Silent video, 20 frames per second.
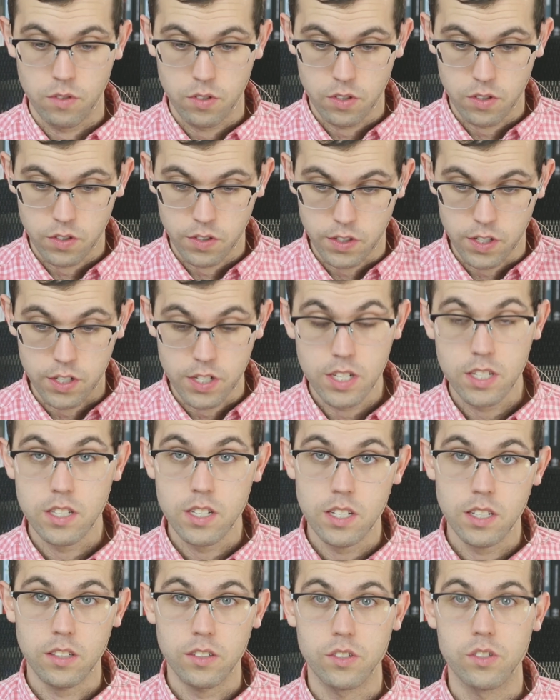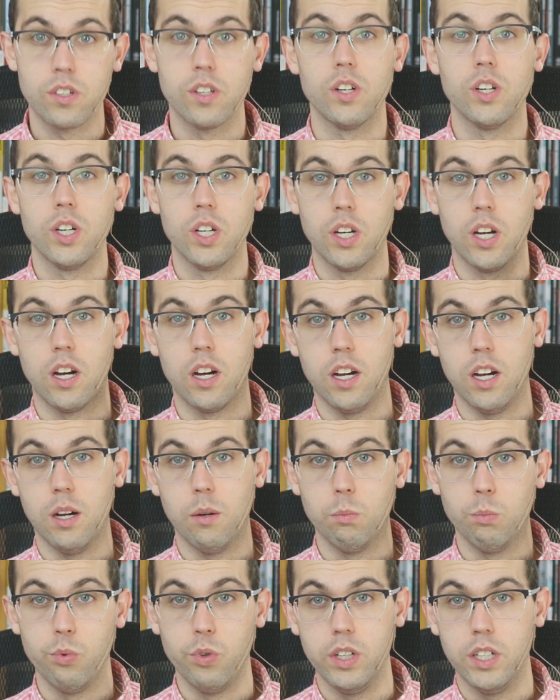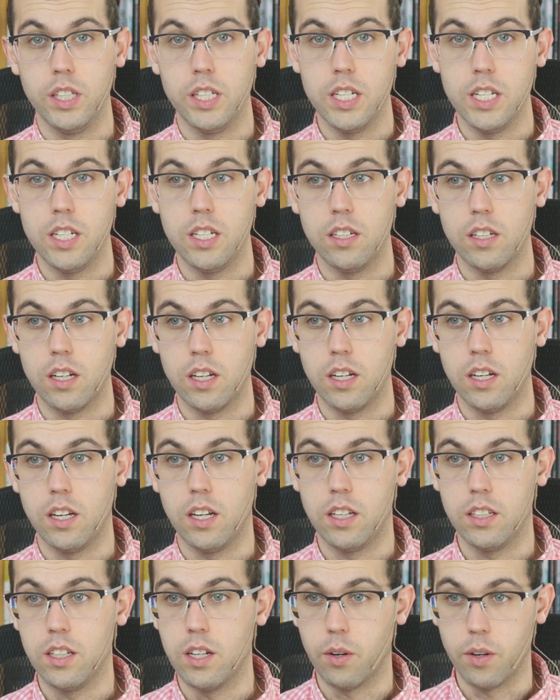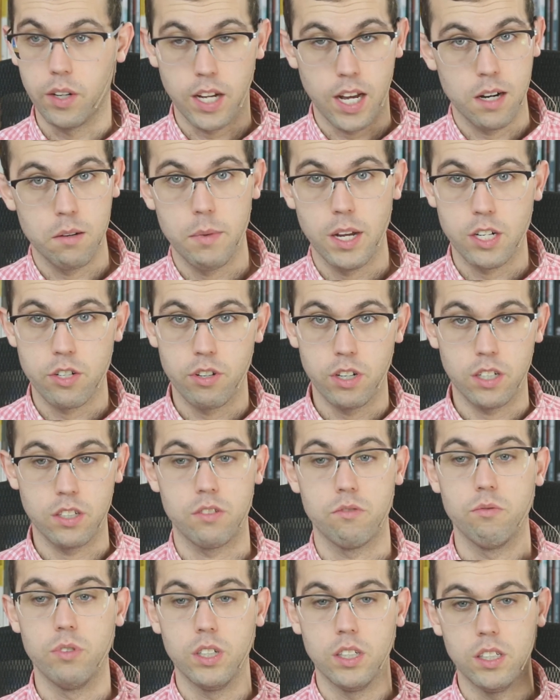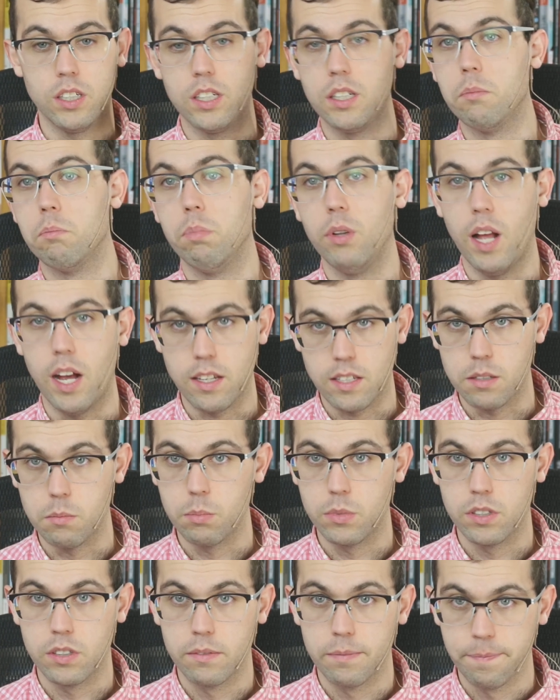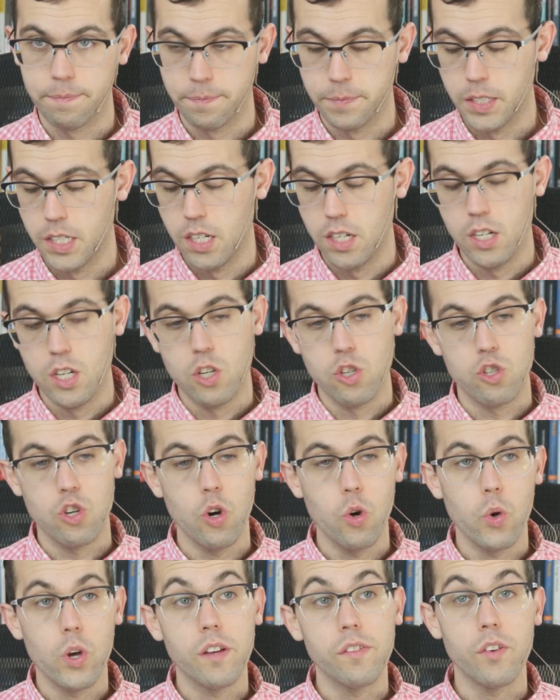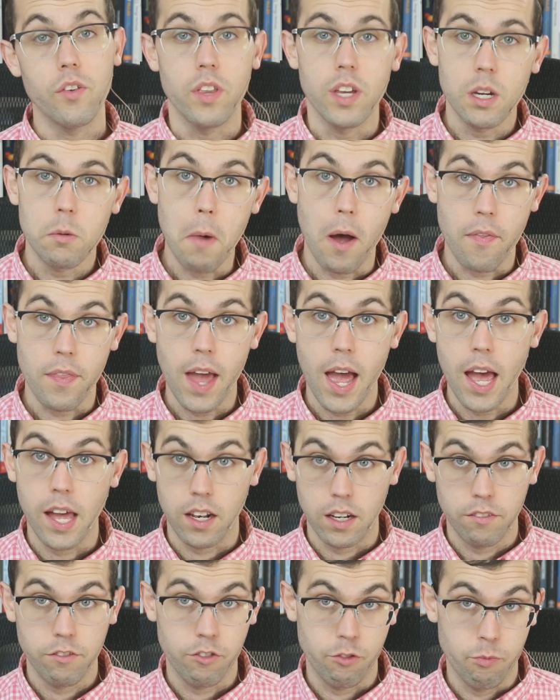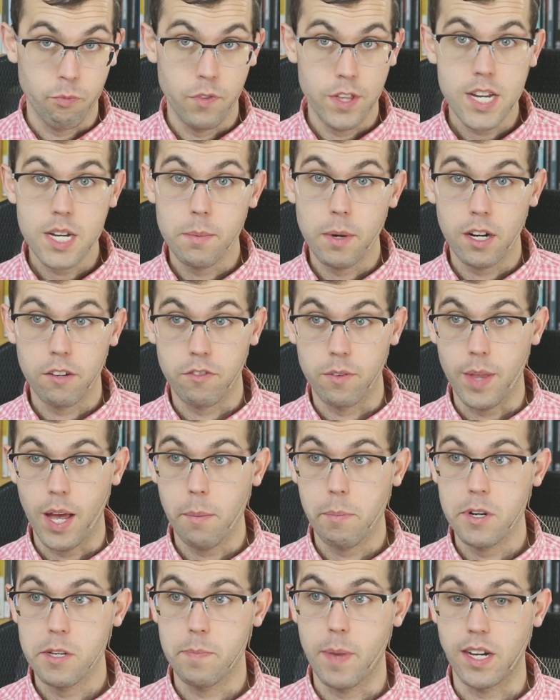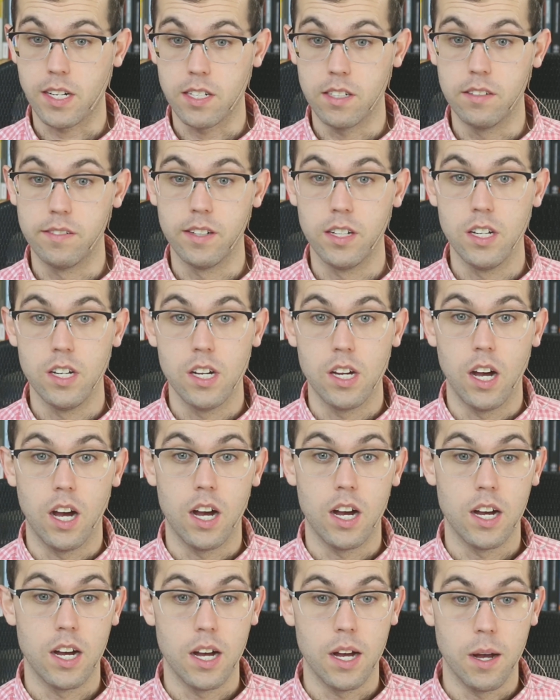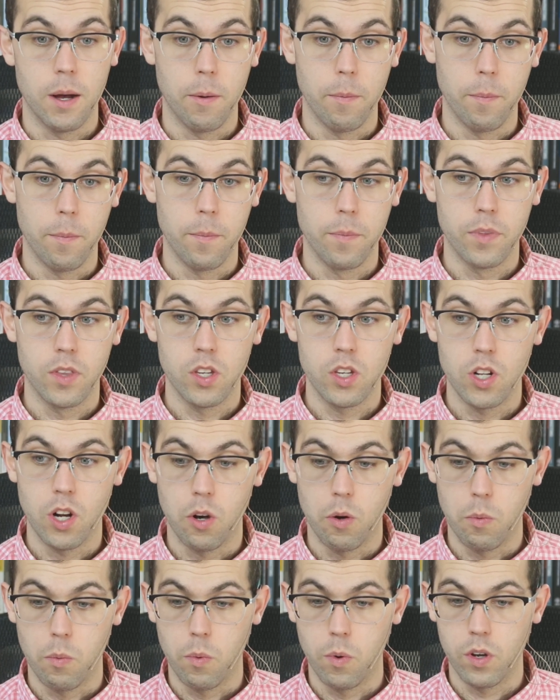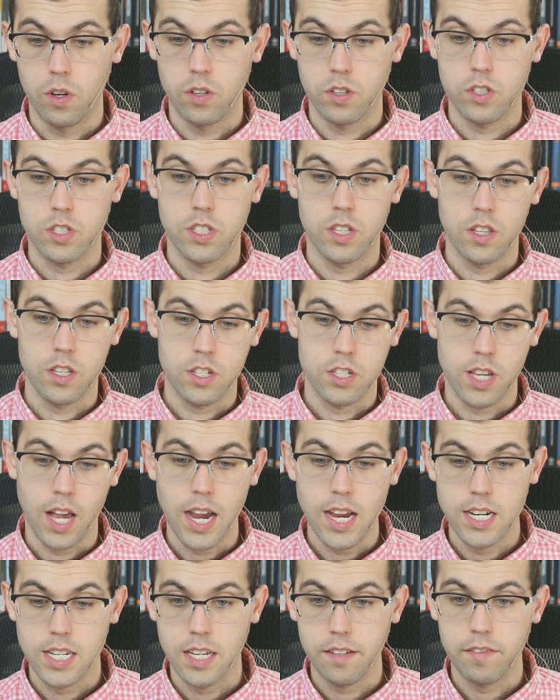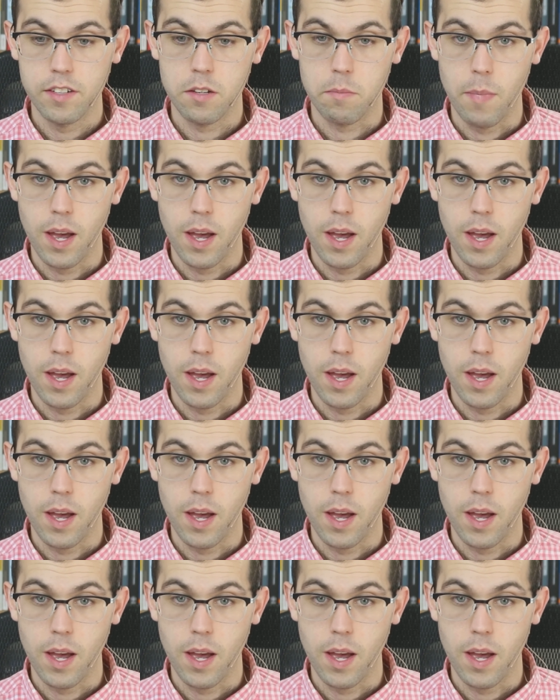statistics econometrics really blossomed. So if you think about it from that perspective, the scientific